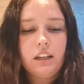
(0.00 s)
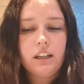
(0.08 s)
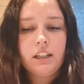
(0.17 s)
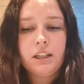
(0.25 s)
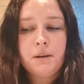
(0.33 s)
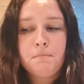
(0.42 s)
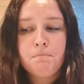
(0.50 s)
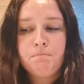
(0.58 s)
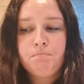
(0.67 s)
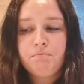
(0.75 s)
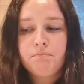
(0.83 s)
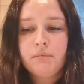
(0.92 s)

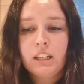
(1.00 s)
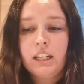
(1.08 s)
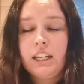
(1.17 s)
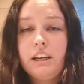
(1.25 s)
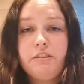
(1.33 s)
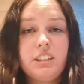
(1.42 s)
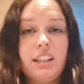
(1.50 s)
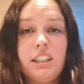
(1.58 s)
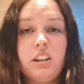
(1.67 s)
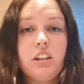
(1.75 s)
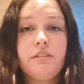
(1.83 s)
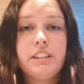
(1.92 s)
Um, if there's any
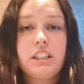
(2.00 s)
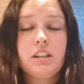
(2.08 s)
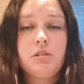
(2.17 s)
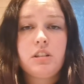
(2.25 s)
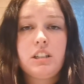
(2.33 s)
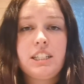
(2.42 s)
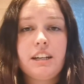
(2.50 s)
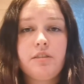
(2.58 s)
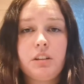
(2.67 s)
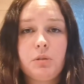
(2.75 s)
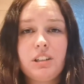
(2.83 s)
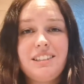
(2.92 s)
kind of videos that you
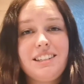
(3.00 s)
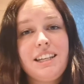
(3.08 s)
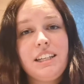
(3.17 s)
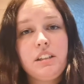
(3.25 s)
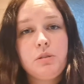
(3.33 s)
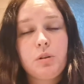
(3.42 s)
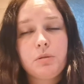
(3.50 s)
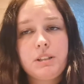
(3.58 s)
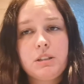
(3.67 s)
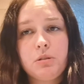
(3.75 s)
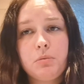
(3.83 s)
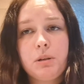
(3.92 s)
definitely want to see and you want me
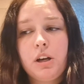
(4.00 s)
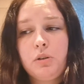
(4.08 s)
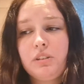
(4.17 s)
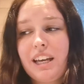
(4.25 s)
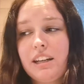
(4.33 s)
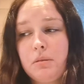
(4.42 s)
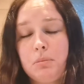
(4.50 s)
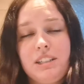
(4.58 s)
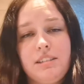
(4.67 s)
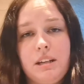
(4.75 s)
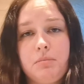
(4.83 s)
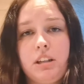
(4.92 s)
to upload, then
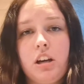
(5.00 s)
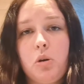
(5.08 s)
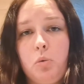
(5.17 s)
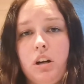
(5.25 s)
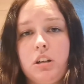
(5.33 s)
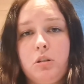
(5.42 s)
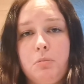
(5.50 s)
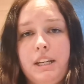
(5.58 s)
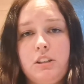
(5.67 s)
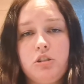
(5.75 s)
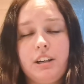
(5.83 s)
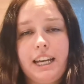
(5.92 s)
please let me know and I'll
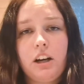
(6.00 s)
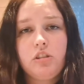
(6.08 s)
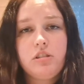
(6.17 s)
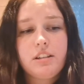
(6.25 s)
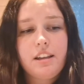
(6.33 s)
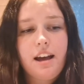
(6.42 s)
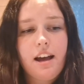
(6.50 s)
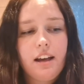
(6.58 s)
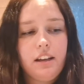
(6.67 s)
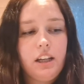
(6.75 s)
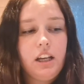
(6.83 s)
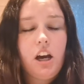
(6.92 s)
make sure I get onto that.
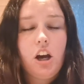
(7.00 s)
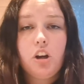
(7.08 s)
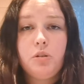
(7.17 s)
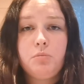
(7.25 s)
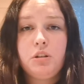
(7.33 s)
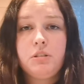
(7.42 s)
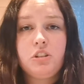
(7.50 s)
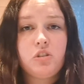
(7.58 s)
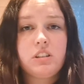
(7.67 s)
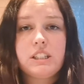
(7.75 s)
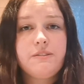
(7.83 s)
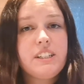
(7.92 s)
Hope you
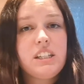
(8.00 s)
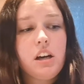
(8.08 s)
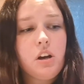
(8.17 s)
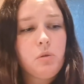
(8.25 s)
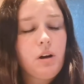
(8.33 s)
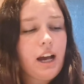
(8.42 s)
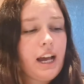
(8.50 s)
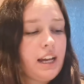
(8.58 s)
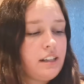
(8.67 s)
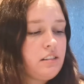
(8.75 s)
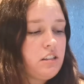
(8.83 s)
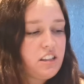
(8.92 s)
enjoyed this video
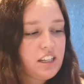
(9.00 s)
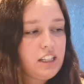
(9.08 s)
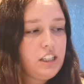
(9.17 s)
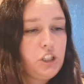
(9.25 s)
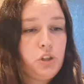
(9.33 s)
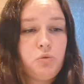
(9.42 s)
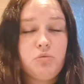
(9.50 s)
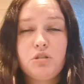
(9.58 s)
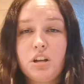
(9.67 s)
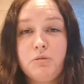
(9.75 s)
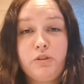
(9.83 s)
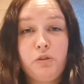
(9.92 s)
and thank you
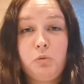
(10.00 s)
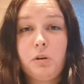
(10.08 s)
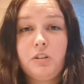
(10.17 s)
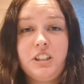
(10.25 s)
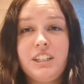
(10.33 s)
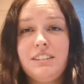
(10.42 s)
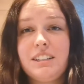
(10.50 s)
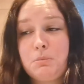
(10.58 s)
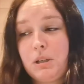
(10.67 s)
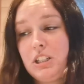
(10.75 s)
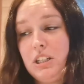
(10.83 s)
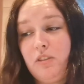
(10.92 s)
so much for watching,
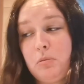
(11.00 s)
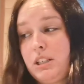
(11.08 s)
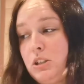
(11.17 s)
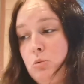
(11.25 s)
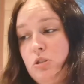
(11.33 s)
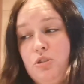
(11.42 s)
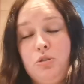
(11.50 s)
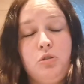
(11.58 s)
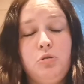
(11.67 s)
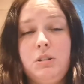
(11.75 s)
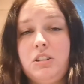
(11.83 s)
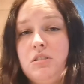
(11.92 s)
especially if you managed to watch it
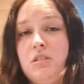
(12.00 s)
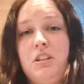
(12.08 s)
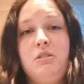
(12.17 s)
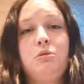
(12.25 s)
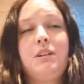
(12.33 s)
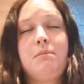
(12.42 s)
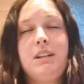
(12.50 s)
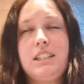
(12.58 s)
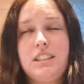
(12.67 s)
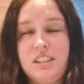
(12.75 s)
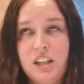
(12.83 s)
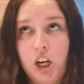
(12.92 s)
all because I know 20
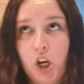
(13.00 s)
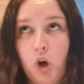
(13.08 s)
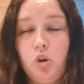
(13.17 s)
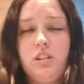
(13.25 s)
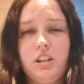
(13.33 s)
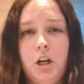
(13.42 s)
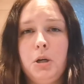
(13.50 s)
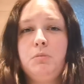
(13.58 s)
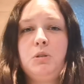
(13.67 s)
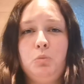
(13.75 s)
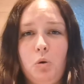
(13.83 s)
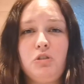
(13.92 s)
minutes is a long time
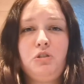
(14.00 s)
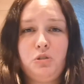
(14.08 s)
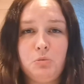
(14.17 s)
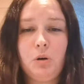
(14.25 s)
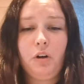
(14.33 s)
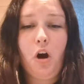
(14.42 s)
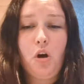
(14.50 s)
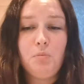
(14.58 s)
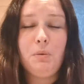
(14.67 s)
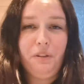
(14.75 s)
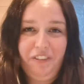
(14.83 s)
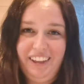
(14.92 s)
to watch someone
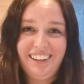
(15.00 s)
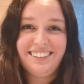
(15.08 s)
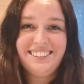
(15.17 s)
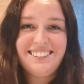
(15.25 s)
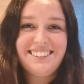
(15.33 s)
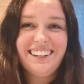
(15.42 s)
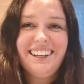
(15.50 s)
open things.